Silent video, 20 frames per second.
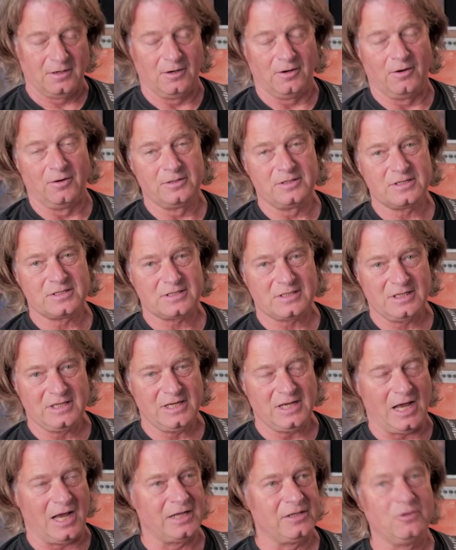
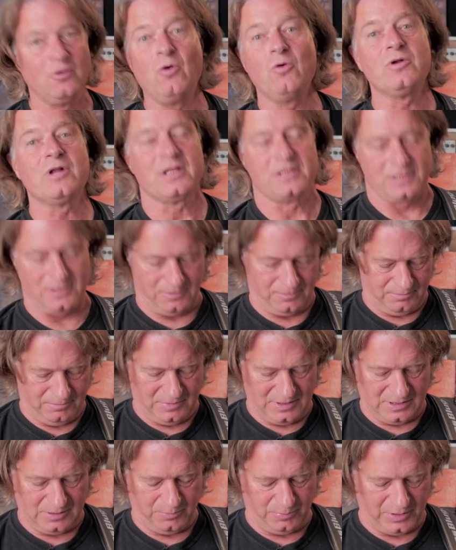honestly, I know that the
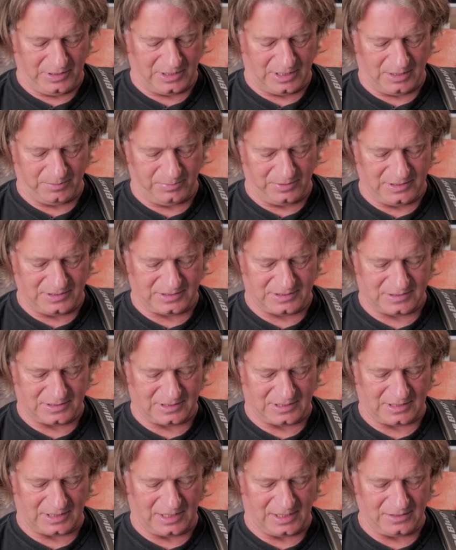middle pickup is
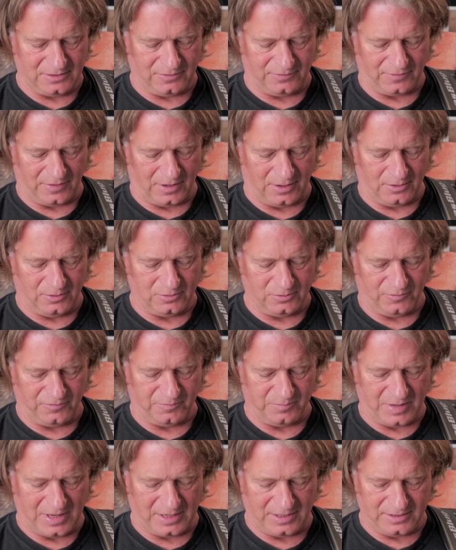kind of out
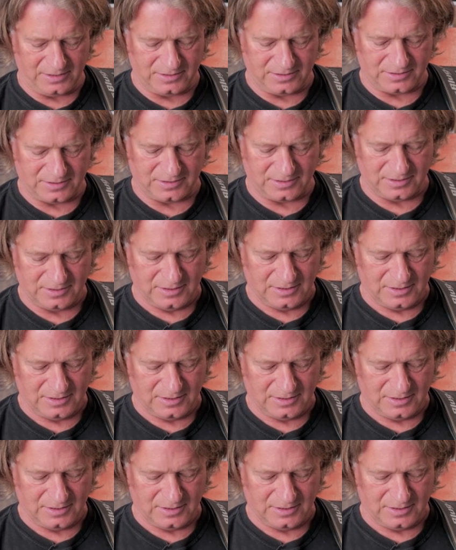of balance,